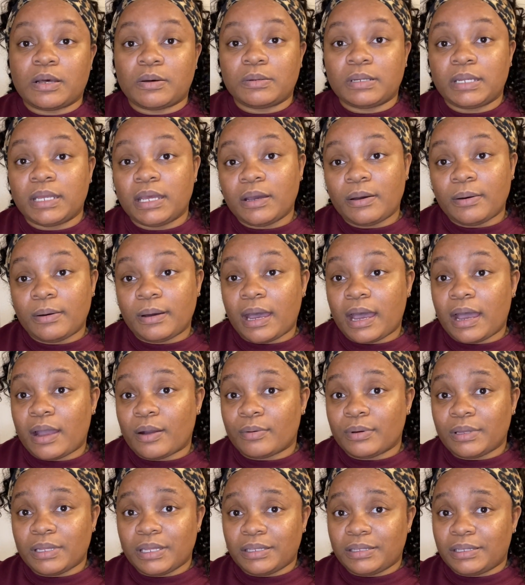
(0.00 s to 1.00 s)
now I
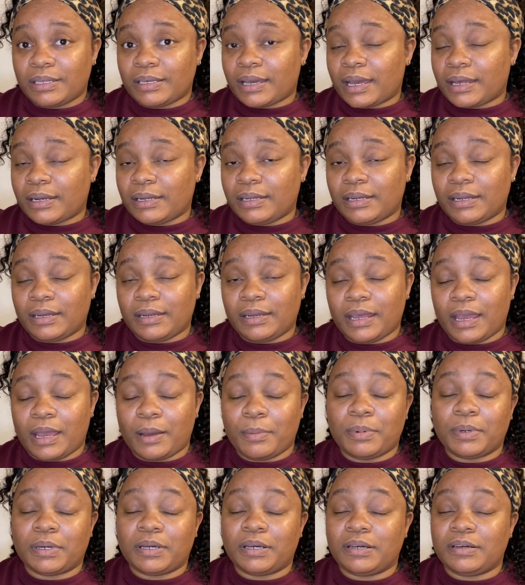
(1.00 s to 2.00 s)
really think I need a nap
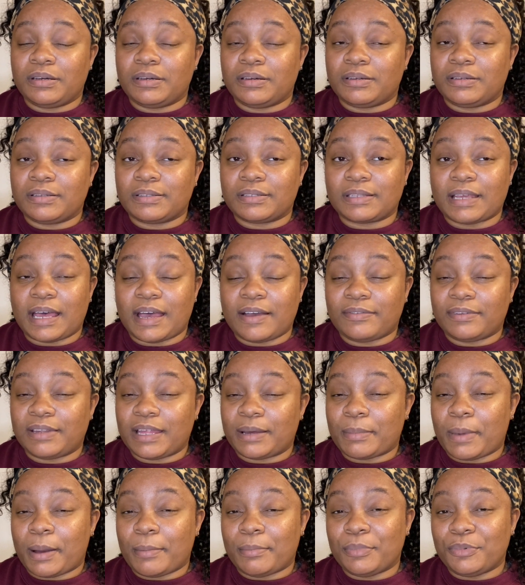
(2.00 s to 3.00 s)
because I feel
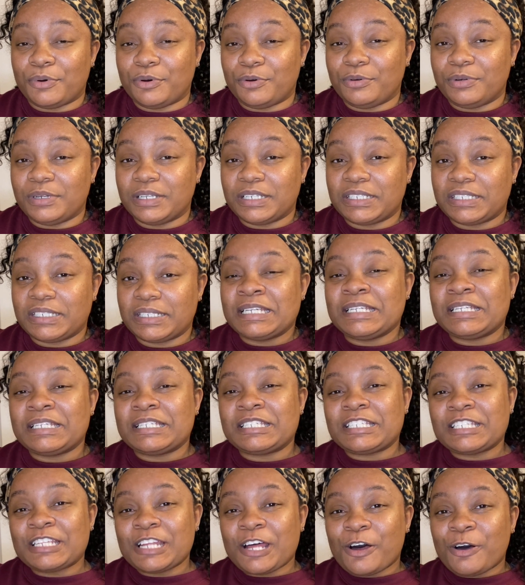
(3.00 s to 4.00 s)
like my mood is just
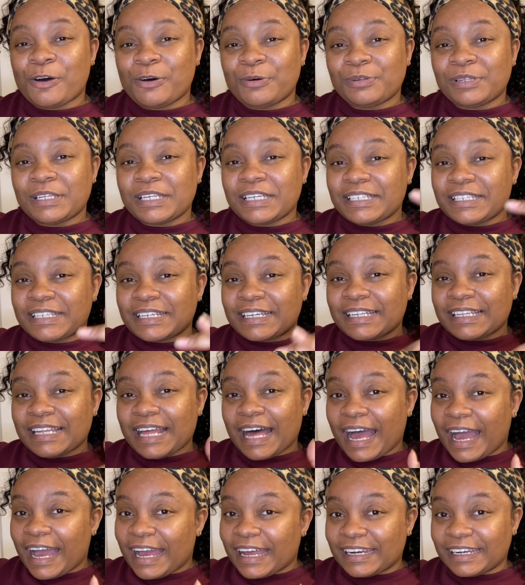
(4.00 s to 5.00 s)
slowly
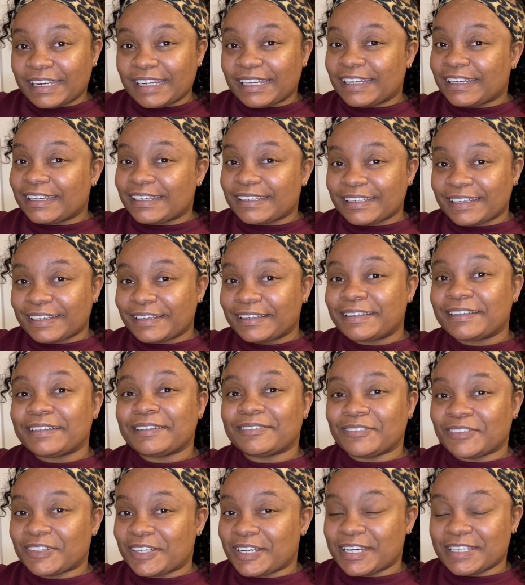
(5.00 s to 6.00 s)
declining
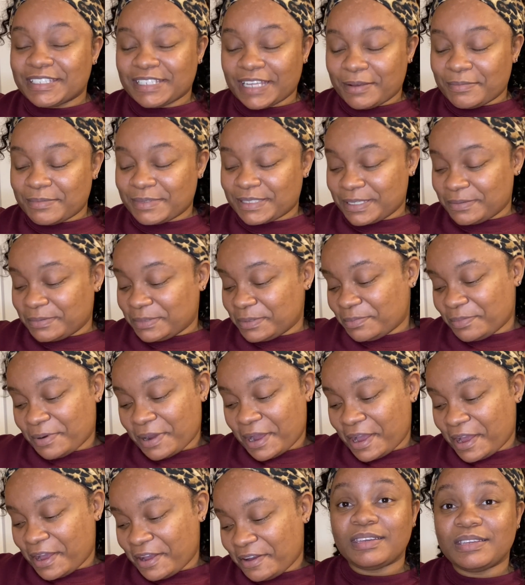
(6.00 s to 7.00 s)
because I'm sleep
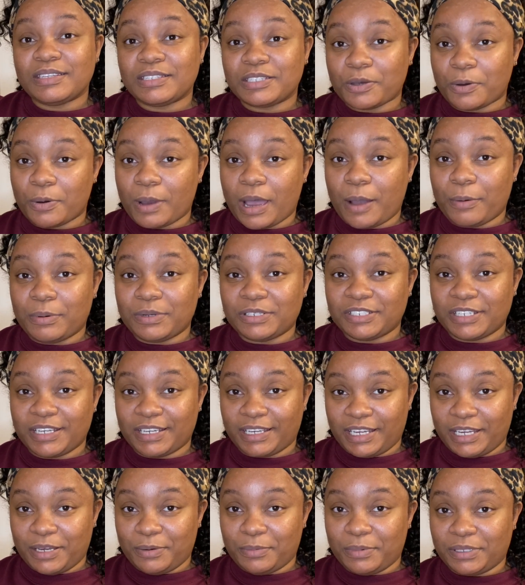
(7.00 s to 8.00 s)
deprived. So I will check
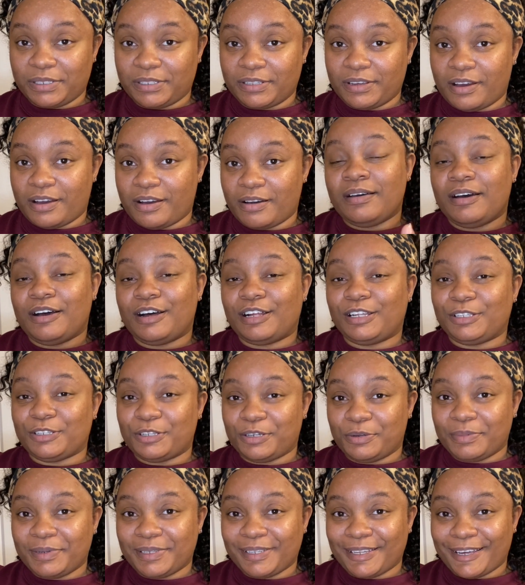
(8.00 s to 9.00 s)
in with y'all a
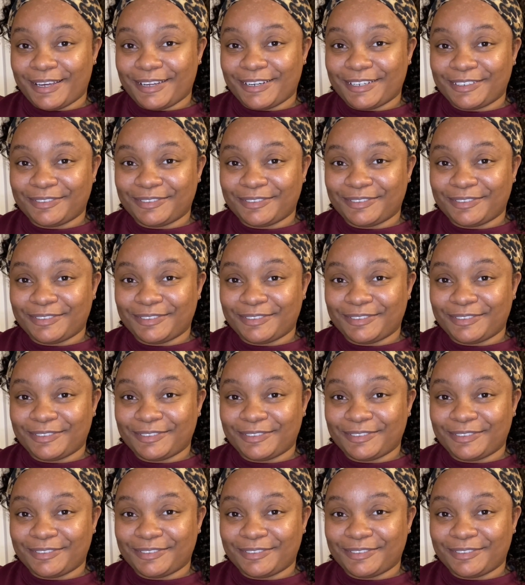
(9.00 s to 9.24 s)
little bit later.